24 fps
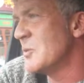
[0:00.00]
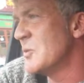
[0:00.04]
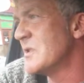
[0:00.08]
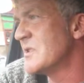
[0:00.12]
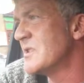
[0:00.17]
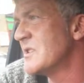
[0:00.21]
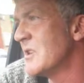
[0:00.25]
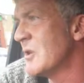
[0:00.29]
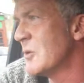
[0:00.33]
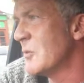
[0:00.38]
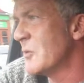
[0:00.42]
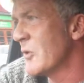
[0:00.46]
would
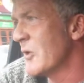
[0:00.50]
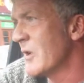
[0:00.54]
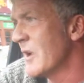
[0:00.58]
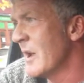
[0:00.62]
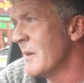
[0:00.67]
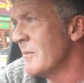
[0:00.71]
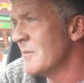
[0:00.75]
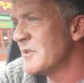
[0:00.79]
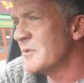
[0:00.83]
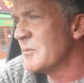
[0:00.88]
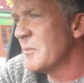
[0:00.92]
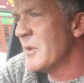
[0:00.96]
still
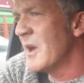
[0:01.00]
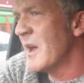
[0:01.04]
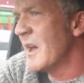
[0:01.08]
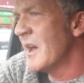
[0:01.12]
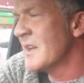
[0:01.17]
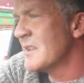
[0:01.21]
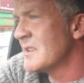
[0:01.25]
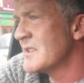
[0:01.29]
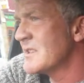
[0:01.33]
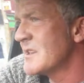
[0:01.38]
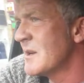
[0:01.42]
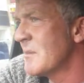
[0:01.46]
preempt, but
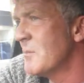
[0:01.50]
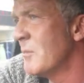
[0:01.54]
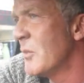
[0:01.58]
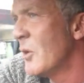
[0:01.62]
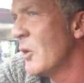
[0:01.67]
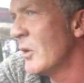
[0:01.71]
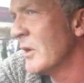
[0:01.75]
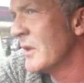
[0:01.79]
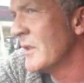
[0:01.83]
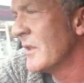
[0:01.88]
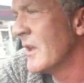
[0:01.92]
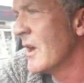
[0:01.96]
at some
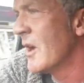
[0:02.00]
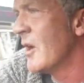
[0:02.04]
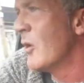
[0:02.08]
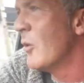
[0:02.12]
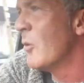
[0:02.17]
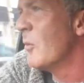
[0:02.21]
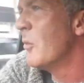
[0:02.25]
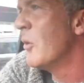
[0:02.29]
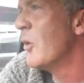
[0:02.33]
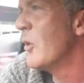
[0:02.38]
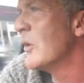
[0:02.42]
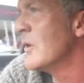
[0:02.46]
point, the
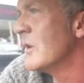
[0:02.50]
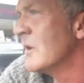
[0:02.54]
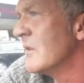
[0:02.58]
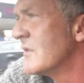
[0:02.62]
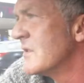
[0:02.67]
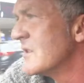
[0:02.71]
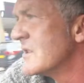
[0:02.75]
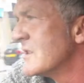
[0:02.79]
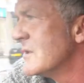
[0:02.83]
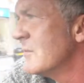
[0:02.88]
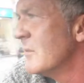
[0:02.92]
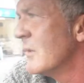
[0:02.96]
whole point of the
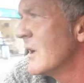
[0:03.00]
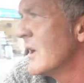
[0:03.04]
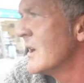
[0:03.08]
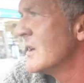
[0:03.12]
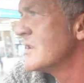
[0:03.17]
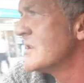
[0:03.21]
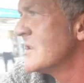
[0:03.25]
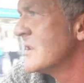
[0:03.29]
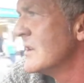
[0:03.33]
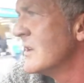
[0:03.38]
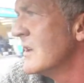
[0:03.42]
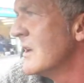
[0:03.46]

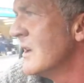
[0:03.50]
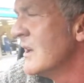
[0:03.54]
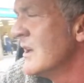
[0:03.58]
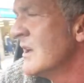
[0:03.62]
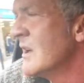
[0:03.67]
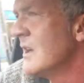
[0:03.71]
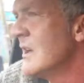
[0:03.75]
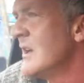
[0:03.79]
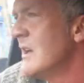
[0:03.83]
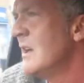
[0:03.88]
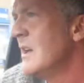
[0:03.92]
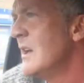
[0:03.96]
simulation
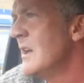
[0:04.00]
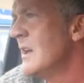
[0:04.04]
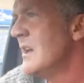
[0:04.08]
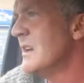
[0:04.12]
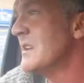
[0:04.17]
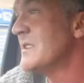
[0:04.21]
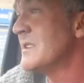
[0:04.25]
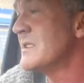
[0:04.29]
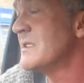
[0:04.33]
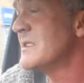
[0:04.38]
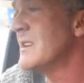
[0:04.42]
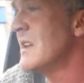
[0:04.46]
is
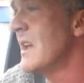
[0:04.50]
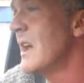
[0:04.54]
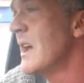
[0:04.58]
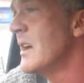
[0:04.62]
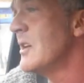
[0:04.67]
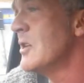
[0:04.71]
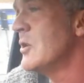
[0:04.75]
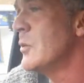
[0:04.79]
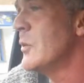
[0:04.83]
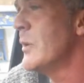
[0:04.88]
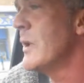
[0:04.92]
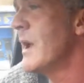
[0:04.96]
to see how
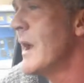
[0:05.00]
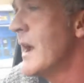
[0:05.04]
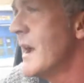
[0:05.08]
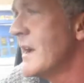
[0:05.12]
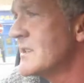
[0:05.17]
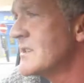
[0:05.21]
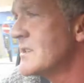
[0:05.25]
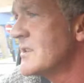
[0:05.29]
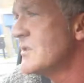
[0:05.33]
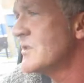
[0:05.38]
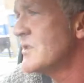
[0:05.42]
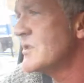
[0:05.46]
you
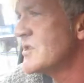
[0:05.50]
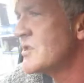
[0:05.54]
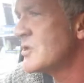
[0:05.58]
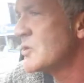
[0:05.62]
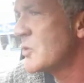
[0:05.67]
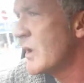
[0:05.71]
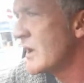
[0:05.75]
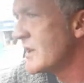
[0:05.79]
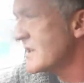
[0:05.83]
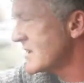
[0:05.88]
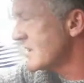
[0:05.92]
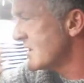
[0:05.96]
react under
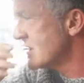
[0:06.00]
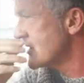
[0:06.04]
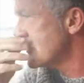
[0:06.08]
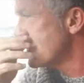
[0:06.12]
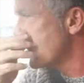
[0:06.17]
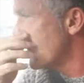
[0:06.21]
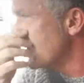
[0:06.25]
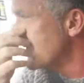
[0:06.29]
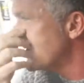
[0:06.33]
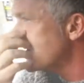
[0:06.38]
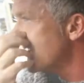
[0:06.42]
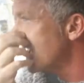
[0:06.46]
stress that's
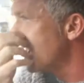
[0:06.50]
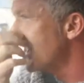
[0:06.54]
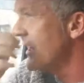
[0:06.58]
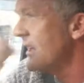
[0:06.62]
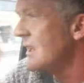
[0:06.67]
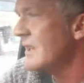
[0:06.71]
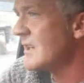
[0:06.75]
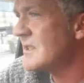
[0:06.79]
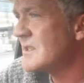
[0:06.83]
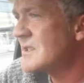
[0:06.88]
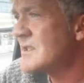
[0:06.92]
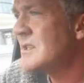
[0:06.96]

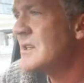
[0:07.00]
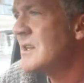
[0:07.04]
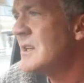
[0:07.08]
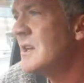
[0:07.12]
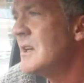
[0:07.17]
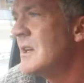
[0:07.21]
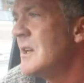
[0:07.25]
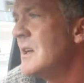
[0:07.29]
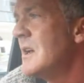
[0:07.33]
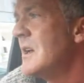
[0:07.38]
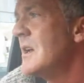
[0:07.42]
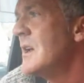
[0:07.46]
spontaneous
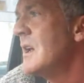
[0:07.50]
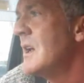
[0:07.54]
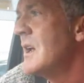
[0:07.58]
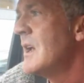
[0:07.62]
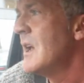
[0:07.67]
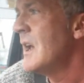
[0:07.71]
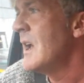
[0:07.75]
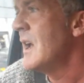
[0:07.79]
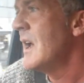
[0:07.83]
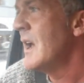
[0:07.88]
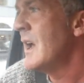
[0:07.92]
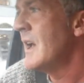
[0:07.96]

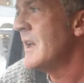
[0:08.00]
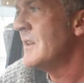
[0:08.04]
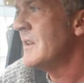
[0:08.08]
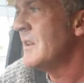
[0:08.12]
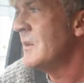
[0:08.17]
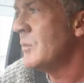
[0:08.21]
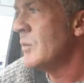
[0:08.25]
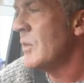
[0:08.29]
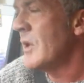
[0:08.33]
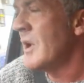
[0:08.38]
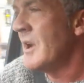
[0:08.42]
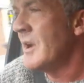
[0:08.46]

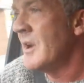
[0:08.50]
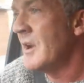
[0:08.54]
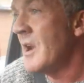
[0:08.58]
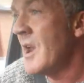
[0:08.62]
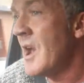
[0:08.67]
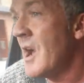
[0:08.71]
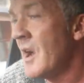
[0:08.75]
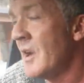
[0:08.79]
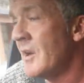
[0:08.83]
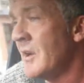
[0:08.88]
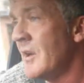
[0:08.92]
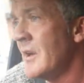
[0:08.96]
and
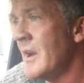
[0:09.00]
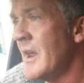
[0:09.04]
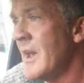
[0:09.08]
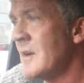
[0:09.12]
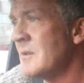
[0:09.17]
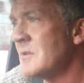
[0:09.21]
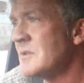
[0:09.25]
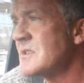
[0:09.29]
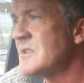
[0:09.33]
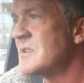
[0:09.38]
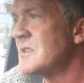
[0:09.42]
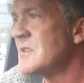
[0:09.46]
an
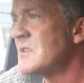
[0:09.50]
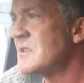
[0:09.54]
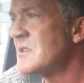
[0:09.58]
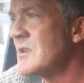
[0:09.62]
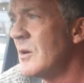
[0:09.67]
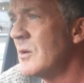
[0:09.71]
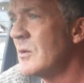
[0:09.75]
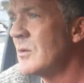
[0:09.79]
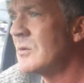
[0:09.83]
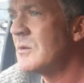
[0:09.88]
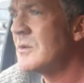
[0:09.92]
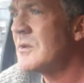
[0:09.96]
unannounced
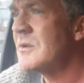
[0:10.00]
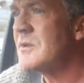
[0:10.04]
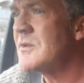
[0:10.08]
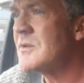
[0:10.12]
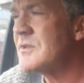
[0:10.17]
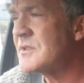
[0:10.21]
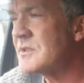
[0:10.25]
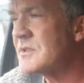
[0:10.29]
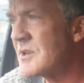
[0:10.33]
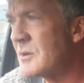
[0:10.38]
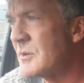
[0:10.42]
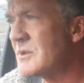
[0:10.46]
assault.
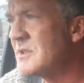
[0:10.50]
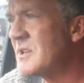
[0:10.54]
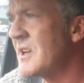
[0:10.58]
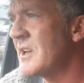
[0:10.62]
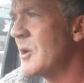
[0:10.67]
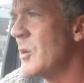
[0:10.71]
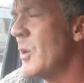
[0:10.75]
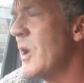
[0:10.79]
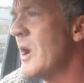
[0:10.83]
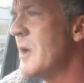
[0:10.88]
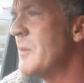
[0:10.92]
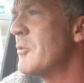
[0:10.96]
So we take
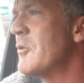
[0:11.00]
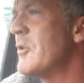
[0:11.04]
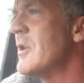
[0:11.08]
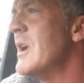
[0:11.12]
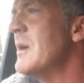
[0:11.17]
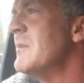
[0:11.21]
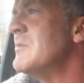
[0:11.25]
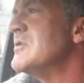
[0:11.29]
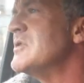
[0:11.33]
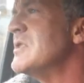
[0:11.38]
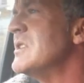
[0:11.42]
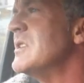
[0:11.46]
away
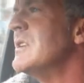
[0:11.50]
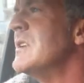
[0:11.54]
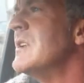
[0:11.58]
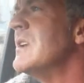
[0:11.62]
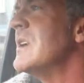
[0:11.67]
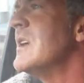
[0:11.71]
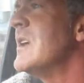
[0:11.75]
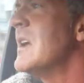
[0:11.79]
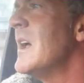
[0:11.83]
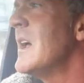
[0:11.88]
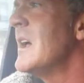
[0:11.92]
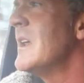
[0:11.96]
preemption,
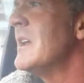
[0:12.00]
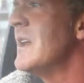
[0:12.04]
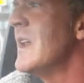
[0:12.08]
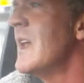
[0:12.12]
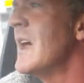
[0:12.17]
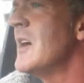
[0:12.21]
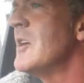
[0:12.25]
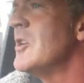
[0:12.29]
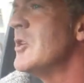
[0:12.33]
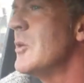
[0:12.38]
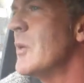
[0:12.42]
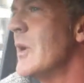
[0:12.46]
and
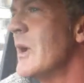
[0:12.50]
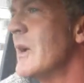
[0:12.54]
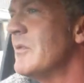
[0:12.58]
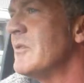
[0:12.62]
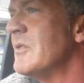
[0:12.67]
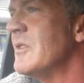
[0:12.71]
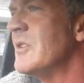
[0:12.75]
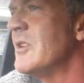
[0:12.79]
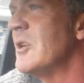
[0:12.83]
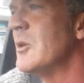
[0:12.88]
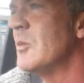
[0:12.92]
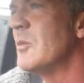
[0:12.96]
now you have
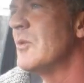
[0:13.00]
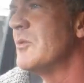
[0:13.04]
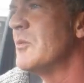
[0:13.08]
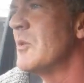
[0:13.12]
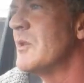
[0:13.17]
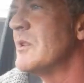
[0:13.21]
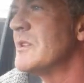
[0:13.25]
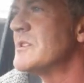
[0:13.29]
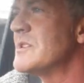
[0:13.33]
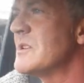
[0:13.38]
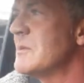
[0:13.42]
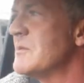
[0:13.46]
to deal with
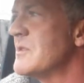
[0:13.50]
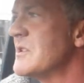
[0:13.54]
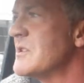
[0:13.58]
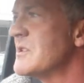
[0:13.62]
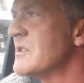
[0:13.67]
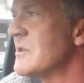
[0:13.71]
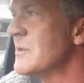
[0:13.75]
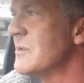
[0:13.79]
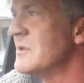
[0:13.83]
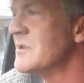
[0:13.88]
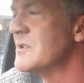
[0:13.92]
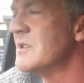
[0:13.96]
what the subject's
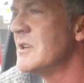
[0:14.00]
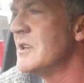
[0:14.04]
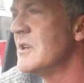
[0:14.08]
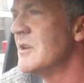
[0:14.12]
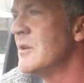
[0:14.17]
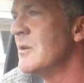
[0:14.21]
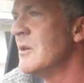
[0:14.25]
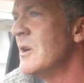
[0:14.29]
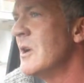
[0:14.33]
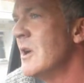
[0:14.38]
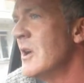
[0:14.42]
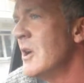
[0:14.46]
doing to
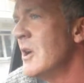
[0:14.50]
you.